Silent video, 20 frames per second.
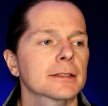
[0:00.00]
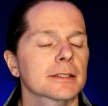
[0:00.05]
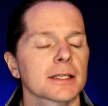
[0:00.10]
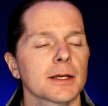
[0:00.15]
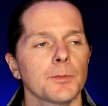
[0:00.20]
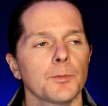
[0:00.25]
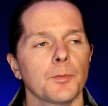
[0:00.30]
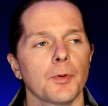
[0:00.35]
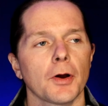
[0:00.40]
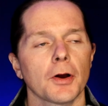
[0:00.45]

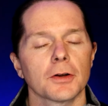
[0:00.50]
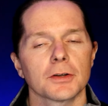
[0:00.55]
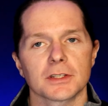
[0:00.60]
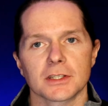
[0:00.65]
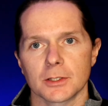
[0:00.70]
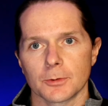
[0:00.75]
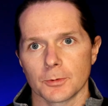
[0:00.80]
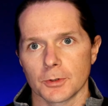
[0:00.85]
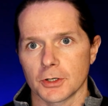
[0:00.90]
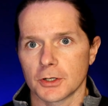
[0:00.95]
some
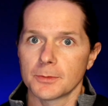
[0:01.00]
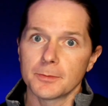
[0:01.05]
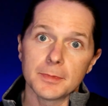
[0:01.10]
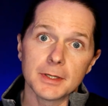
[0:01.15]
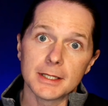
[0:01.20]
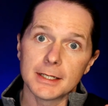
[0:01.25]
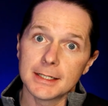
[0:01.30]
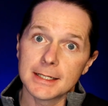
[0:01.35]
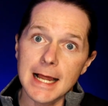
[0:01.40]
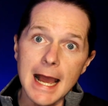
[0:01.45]
parts that were going to
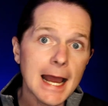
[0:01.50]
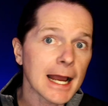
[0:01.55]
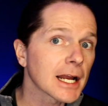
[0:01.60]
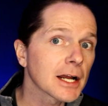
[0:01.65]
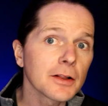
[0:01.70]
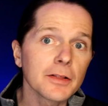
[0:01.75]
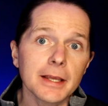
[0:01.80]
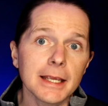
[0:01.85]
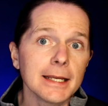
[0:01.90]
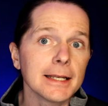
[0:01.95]
be
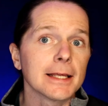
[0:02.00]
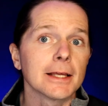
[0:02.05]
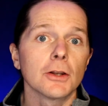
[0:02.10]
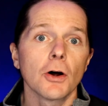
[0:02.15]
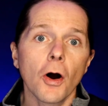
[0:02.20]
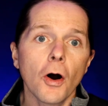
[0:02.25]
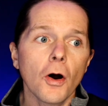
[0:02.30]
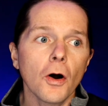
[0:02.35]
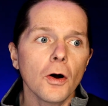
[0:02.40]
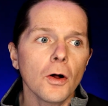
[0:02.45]
not clean at
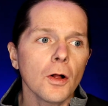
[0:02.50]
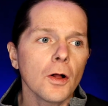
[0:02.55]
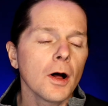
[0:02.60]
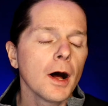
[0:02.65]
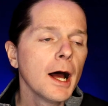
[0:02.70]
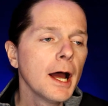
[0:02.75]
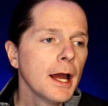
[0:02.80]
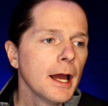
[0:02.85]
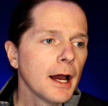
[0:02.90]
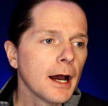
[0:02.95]
all,